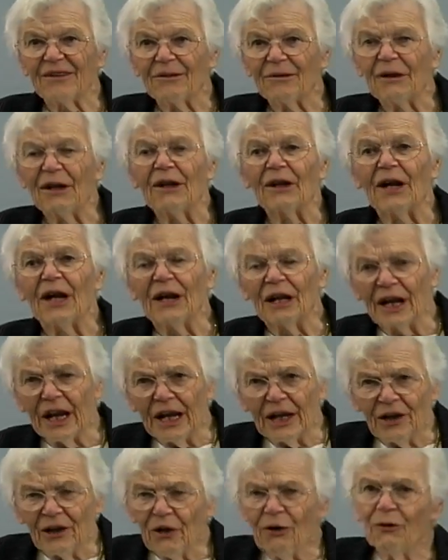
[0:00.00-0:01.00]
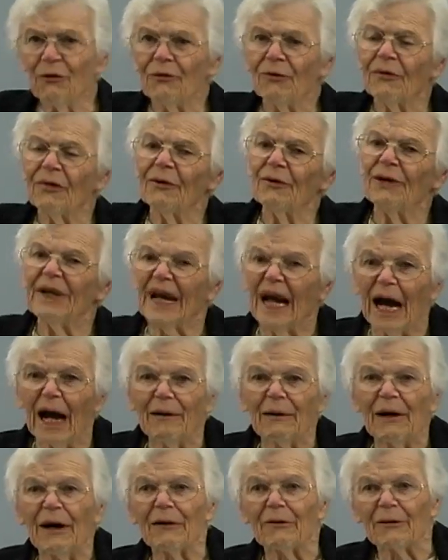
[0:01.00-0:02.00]
and no rehab
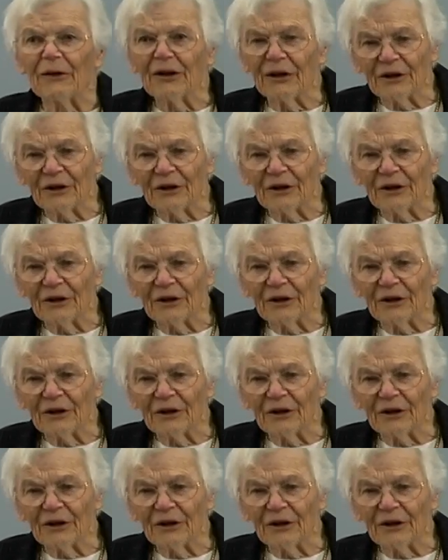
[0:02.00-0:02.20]
after it,